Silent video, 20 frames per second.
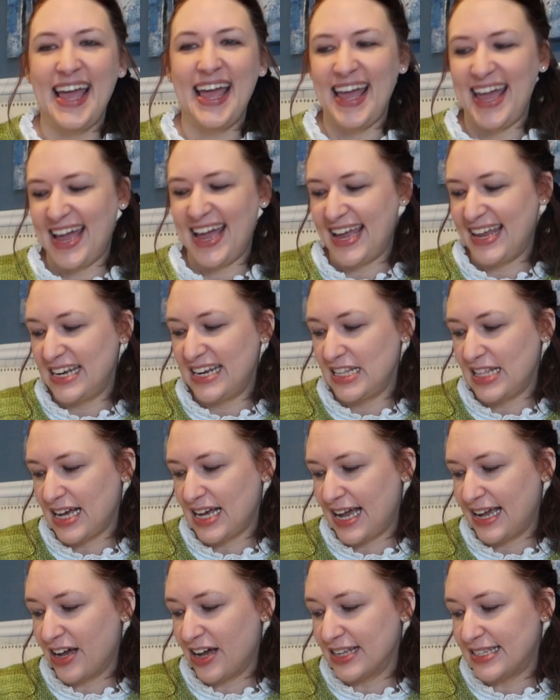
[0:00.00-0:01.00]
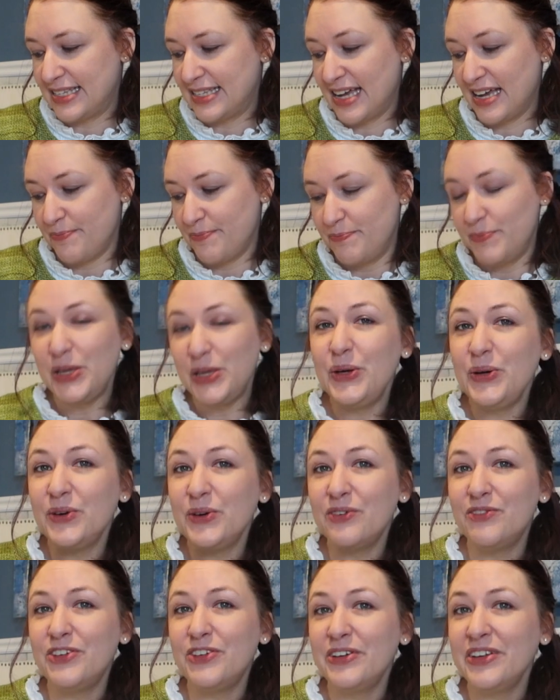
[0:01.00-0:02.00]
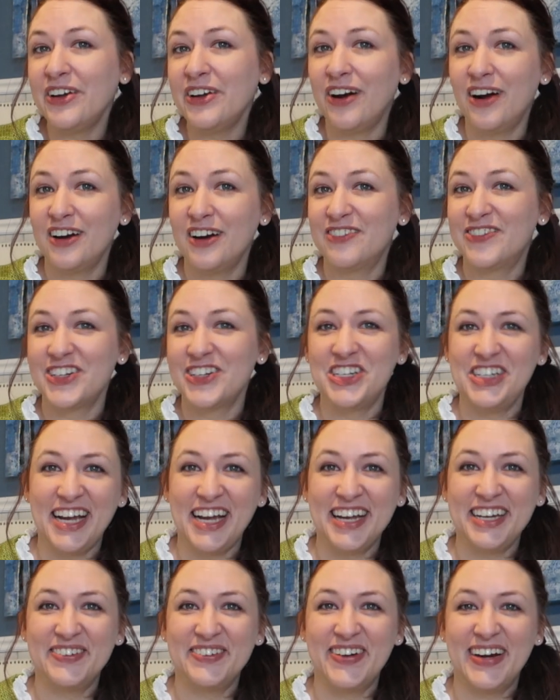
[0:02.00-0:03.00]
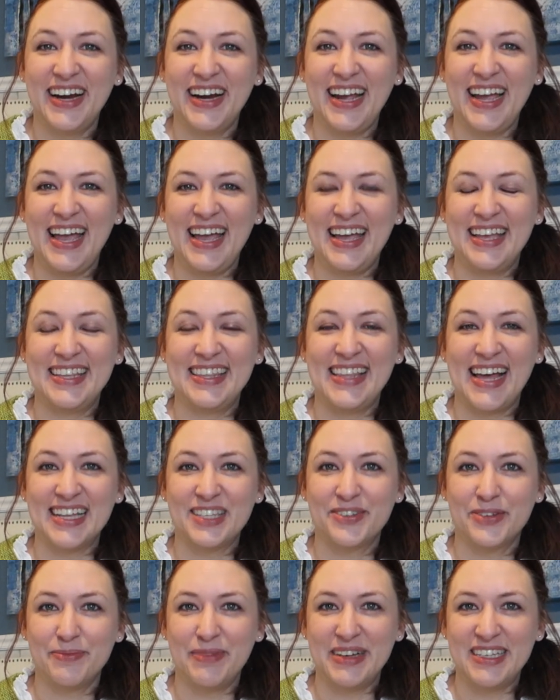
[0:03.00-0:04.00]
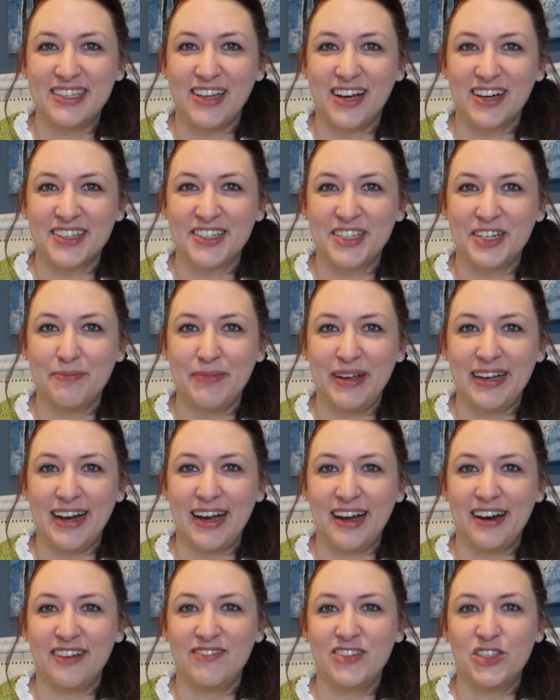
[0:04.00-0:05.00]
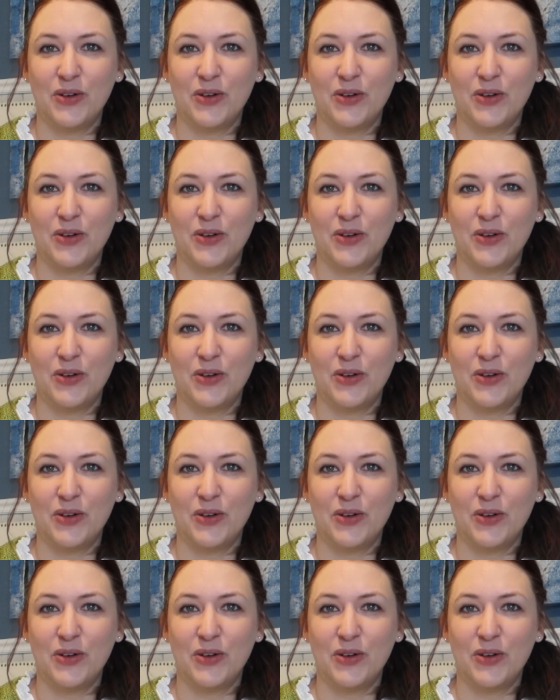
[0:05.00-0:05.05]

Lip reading: And I got sent beautiful yarn for January, and that's what my socks are made out of.